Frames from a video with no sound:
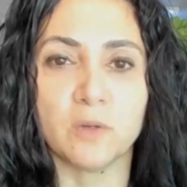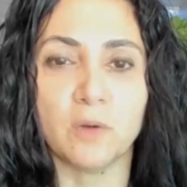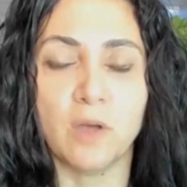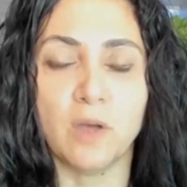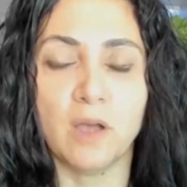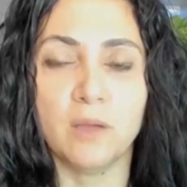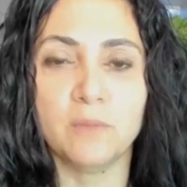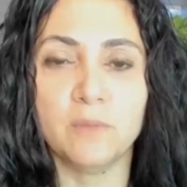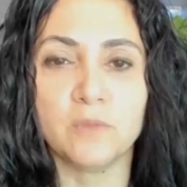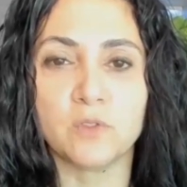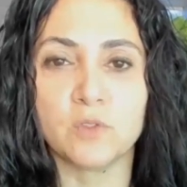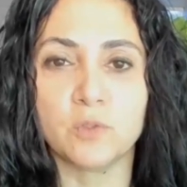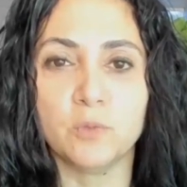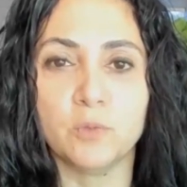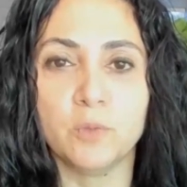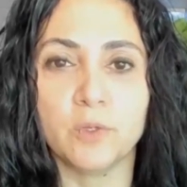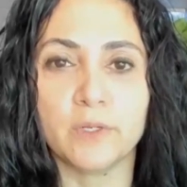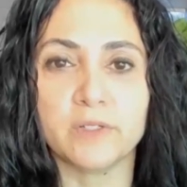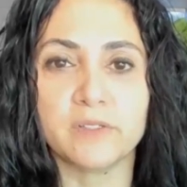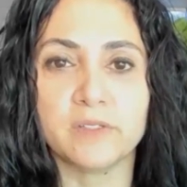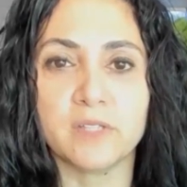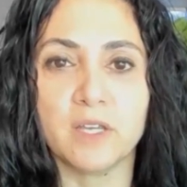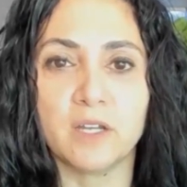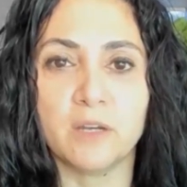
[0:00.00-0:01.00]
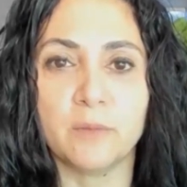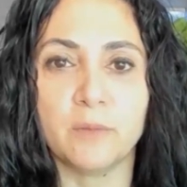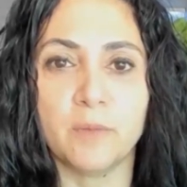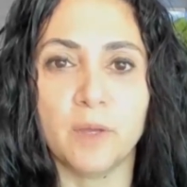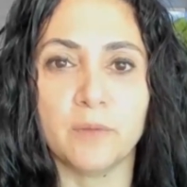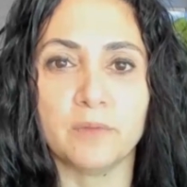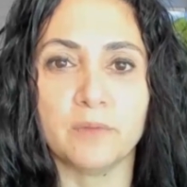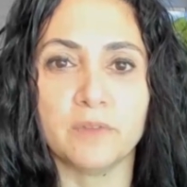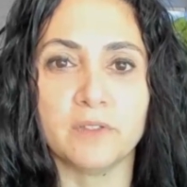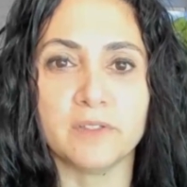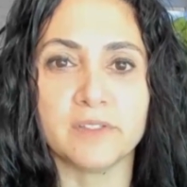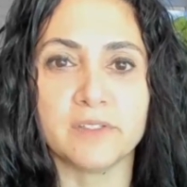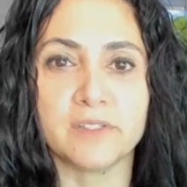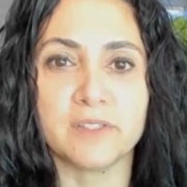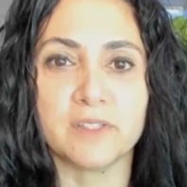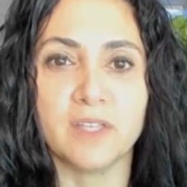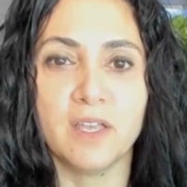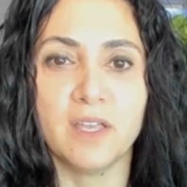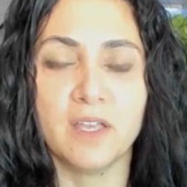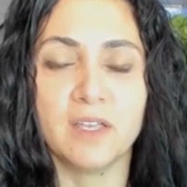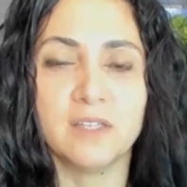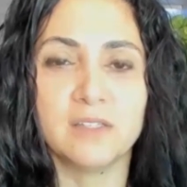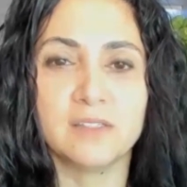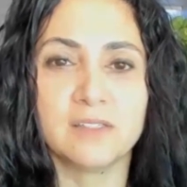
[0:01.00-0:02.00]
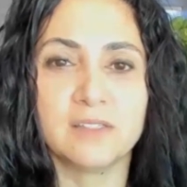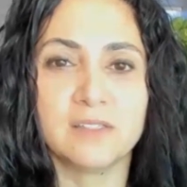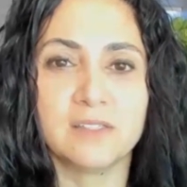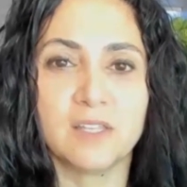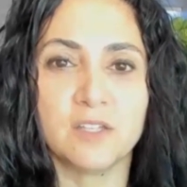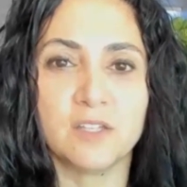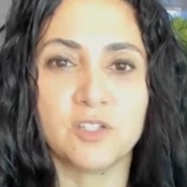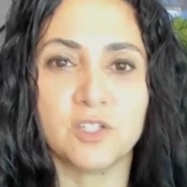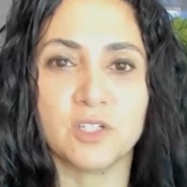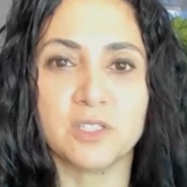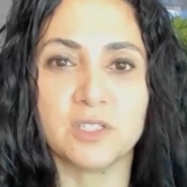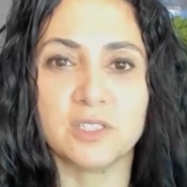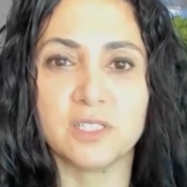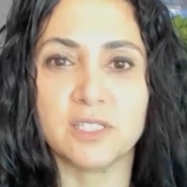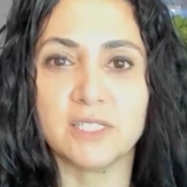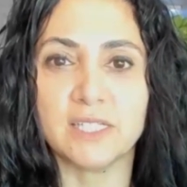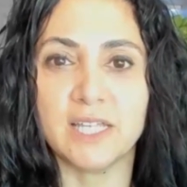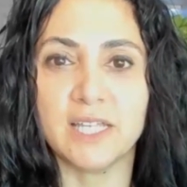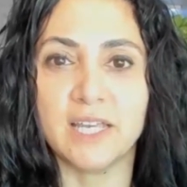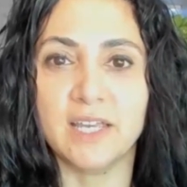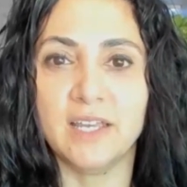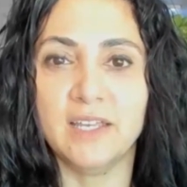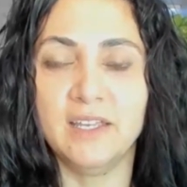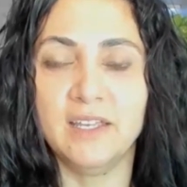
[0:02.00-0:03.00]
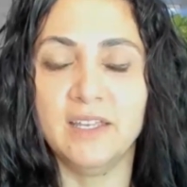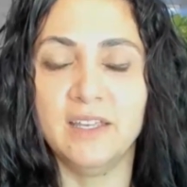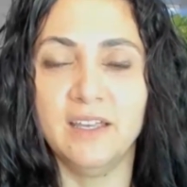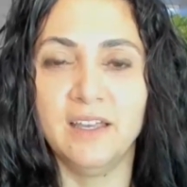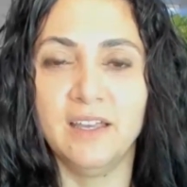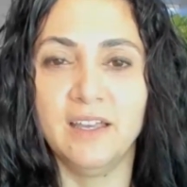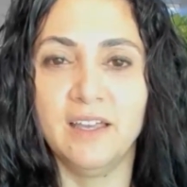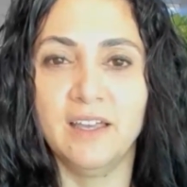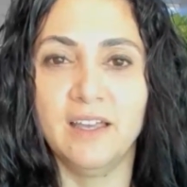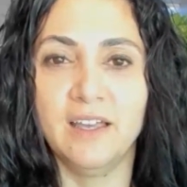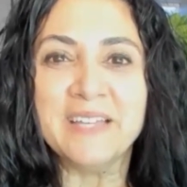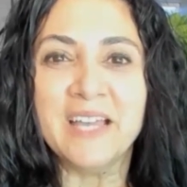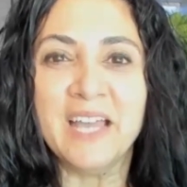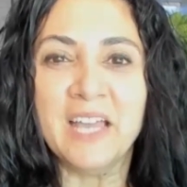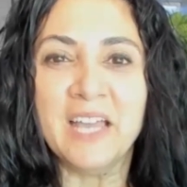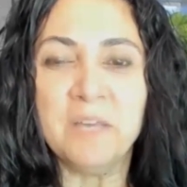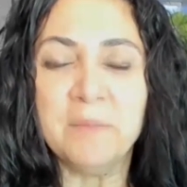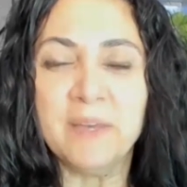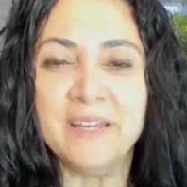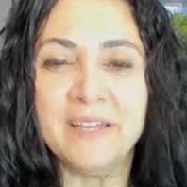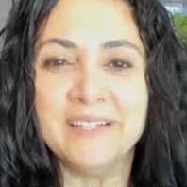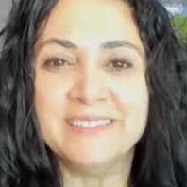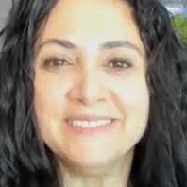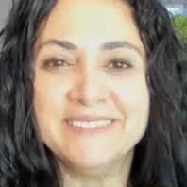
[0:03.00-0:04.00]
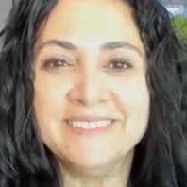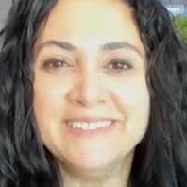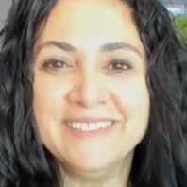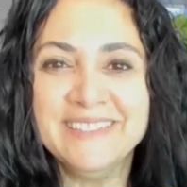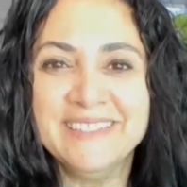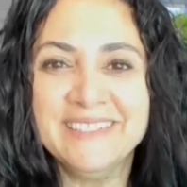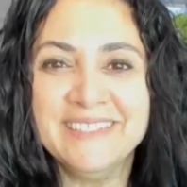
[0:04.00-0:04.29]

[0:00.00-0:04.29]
So I'm super excited about this session today. Hey, Ben,